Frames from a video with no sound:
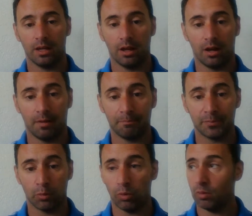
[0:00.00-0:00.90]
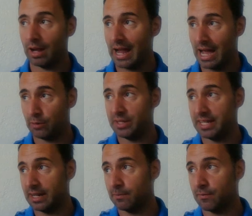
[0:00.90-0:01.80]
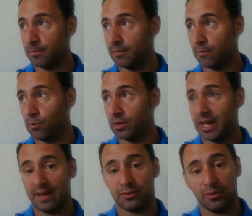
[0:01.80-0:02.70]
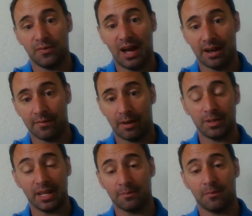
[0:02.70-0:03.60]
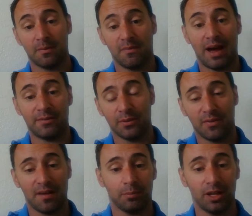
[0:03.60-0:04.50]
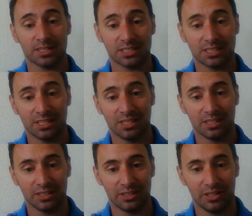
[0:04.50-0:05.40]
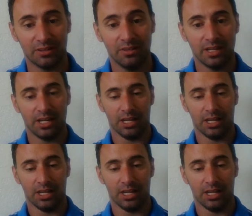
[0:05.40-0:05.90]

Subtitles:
Well, how do we take them from a 4.5 to a 5? How do we take them from a 5 to a 5+?